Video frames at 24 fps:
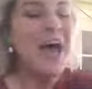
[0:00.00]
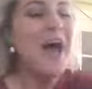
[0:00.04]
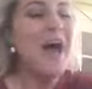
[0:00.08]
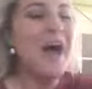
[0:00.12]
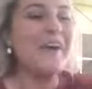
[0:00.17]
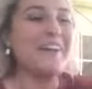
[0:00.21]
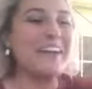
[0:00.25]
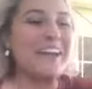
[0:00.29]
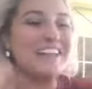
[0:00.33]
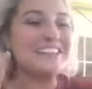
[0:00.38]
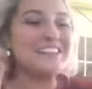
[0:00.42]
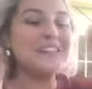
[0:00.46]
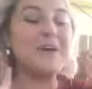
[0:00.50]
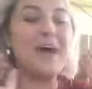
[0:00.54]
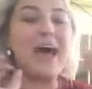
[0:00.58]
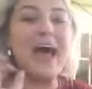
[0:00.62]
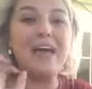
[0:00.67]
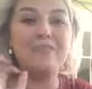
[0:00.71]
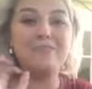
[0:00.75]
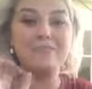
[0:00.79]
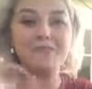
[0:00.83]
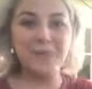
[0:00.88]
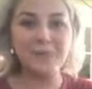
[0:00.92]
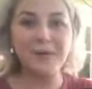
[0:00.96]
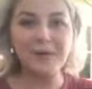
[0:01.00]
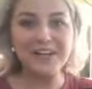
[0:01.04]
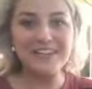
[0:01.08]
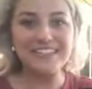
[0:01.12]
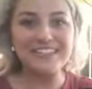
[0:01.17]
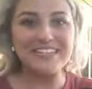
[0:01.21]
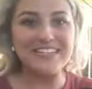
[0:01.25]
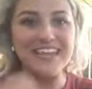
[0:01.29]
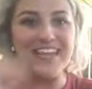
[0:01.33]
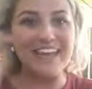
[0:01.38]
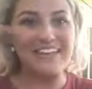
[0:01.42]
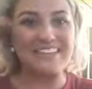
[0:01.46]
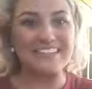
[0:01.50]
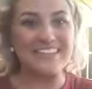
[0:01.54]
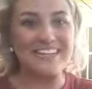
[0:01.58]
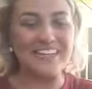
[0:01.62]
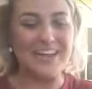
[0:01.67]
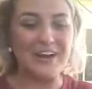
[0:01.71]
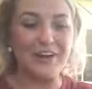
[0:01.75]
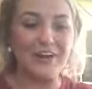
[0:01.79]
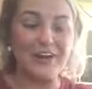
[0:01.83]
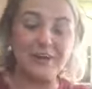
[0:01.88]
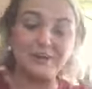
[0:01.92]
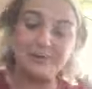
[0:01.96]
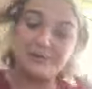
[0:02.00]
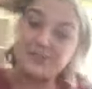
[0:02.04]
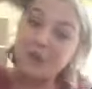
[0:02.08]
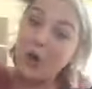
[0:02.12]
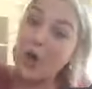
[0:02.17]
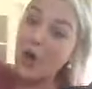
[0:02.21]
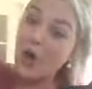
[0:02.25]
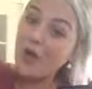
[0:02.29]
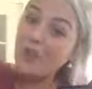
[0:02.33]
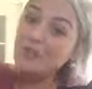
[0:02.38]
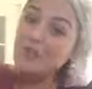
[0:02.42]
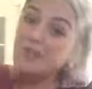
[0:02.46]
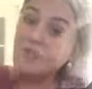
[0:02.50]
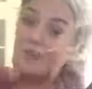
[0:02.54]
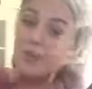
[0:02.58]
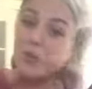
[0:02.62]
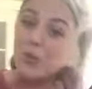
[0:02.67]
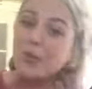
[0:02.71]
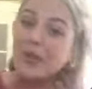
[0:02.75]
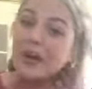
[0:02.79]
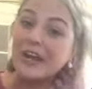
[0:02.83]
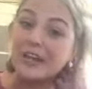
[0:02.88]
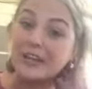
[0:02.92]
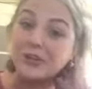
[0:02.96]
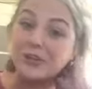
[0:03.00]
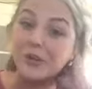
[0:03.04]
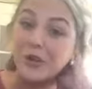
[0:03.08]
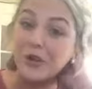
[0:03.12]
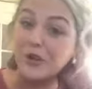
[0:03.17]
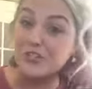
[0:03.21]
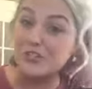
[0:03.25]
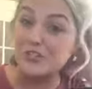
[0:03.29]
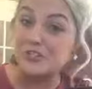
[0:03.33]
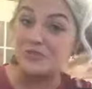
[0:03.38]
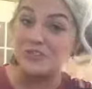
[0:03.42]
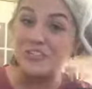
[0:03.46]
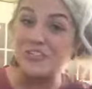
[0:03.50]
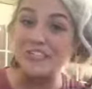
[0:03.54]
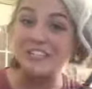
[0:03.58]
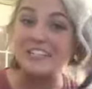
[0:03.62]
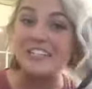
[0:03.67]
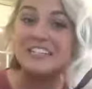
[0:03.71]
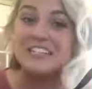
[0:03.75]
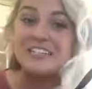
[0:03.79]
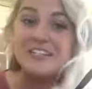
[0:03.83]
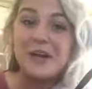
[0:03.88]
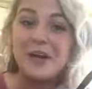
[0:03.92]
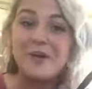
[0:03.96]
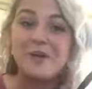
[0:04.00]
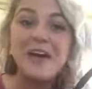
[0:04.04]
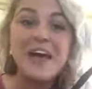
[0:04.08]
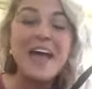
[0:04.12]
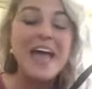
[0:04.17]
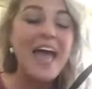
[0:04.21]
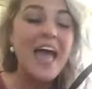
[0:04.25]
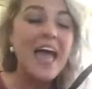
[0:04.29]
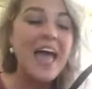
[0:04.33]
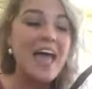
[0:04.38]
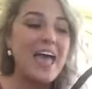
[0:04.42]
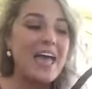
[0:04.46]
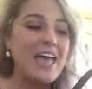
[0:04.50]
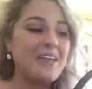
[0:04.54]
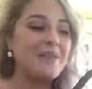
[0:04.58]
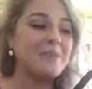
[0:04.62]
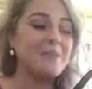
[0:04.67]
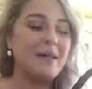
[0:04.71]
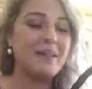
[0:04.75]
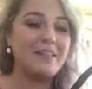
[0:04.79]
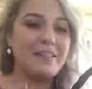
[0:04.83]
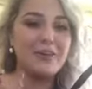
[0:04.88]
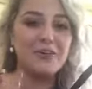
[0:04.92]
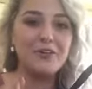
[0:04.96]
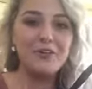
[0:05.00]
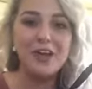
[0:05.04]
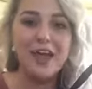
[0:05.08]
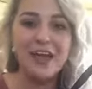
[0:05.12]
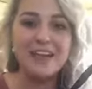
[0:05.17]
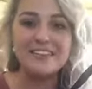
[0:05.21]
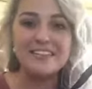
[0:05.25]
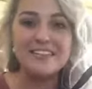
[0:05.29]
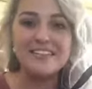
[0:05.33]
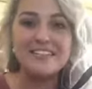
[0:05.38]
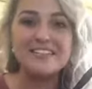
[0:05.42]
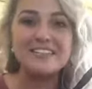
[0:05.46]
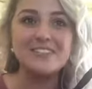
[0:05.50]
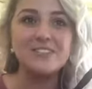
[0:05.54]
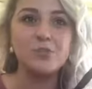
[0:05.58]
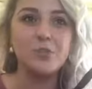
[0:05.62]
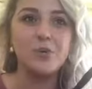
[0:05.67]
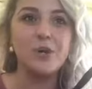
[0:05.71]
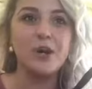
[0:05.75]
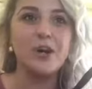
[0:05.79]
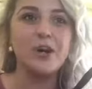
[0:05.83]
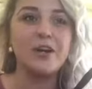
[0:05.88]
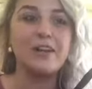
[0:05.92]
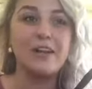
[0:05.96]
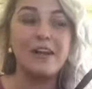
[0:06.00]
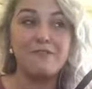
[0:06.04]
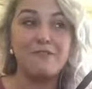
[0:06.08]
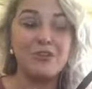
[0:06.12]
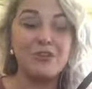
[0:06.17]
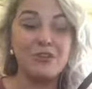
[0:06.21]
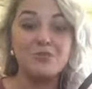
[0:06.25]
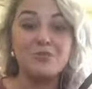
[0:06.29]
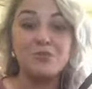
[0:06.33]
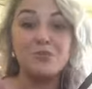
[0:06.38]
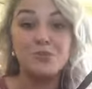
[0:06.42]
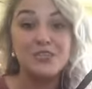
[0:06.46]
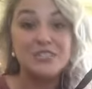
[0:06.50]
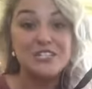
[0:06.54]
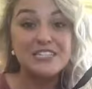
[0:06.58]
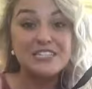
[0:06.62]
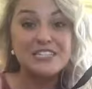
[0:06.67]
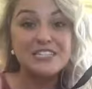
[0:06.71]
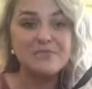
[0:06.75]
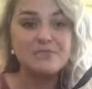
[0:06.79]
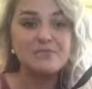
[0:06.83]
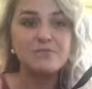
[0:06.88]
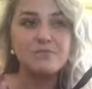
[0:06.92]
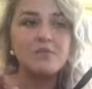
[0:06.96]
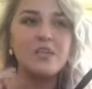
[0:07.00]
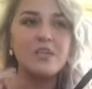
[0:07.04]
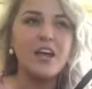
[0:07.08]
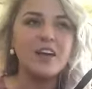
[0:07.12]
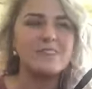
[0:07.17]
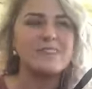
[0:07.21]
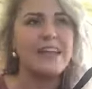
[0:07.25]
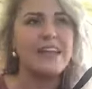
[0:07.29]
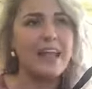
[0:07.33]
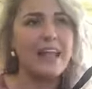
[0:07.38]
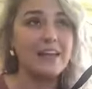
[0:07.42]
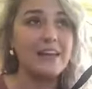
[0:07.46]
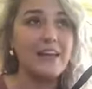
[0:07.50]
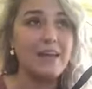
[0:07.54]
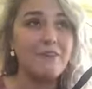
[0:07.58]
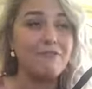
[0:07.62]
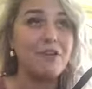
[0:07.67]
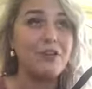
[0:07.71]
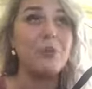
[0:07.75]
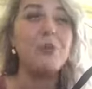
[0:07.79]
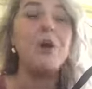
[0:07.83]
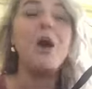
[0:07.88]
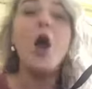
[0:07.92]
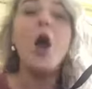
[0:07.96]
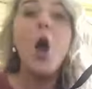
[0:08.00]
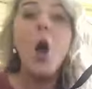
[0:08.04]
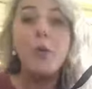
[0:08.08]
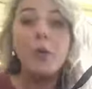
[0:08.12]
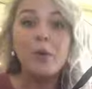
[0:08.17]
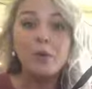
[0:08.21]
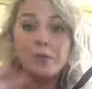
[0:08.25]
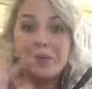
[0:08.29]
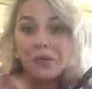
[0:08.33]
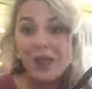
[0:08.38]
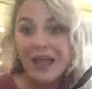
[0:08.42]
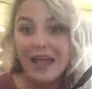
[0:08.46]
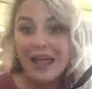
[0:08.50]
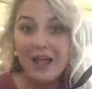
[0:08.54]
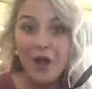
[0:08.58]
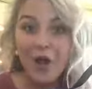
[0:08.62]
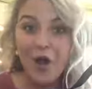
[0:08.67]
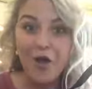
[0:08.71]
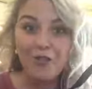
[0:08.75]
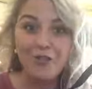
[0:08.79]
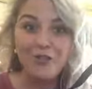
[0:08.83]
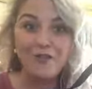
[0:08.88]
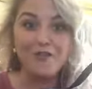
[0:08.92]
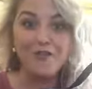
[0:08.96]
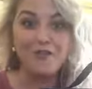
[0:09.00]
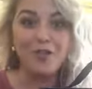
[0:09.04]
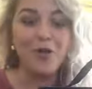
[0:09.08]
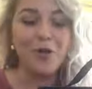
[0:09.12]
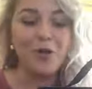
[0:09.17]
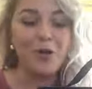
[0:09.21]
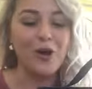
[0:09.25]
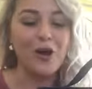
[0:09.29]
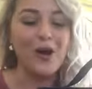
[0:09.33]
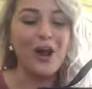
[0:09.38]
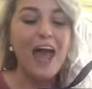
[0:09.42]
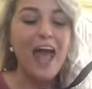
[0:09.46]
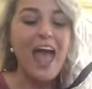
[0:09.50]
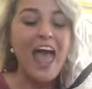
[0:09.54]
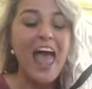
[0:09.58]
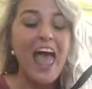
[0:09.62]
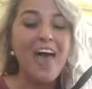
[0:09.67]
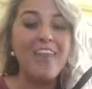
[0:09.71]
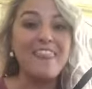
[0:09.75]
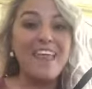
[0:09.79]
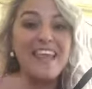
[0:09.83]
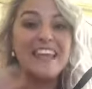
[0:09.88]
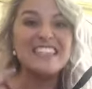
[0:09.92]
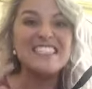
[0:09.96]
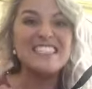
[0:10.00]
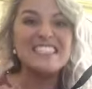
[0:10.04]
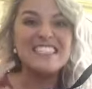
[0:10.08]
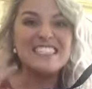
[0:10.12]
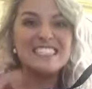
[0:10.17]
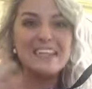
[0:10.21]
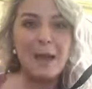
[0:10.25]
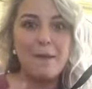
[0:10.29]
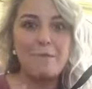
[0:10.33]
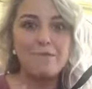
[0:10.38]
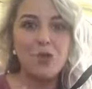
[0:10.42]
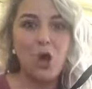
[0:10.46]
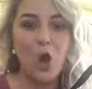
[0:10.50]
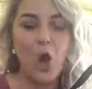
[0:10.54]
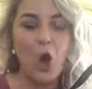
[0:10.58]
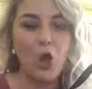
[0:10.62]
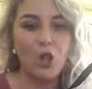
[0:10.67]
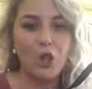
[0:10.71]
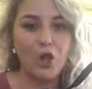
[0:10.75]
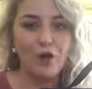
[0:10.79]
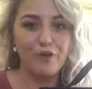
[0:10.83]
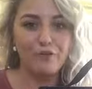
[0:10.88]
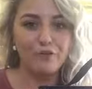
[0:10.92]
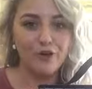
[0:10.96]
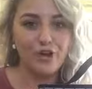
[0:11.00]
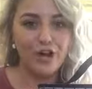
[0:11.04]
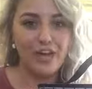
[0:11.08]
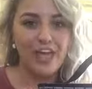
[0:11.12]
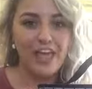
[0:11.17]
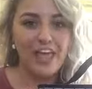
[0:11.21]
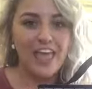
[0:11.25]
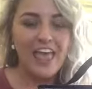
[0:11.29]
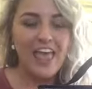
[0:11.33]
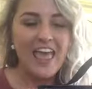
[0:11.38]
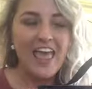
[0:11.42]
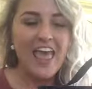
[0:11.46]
Okay, so I had 4 dozen eggs in here, and it was on the floor in a large utility tote. And my little cousin and nephew, were playing on the floor, and they stepped all over it.